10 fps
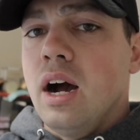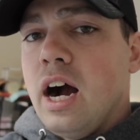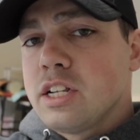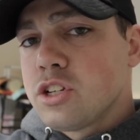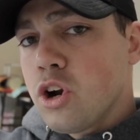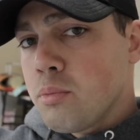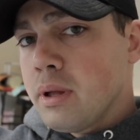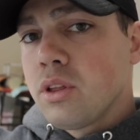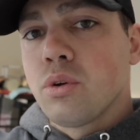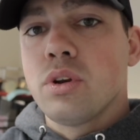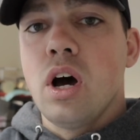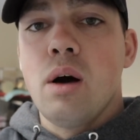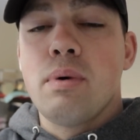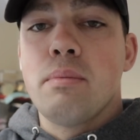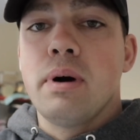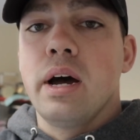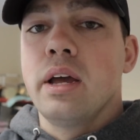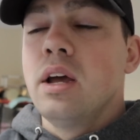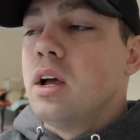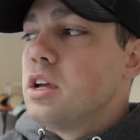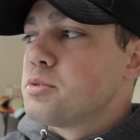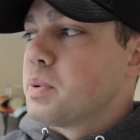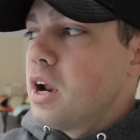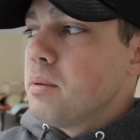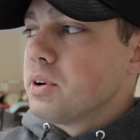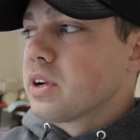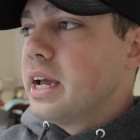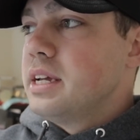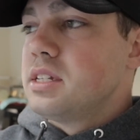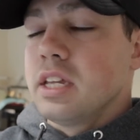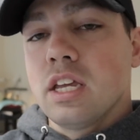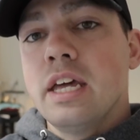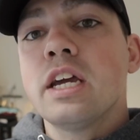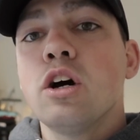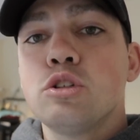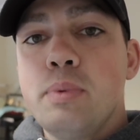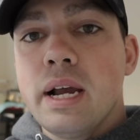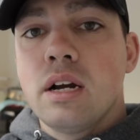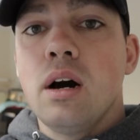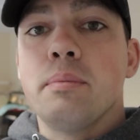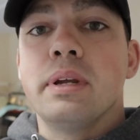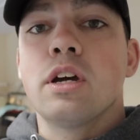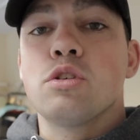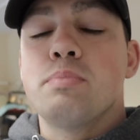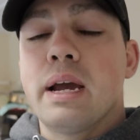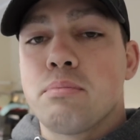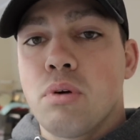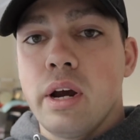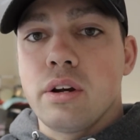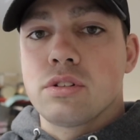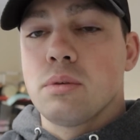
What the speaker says: I turn my little knob on my speedometer gauge and it goes back up and it goes back brighter.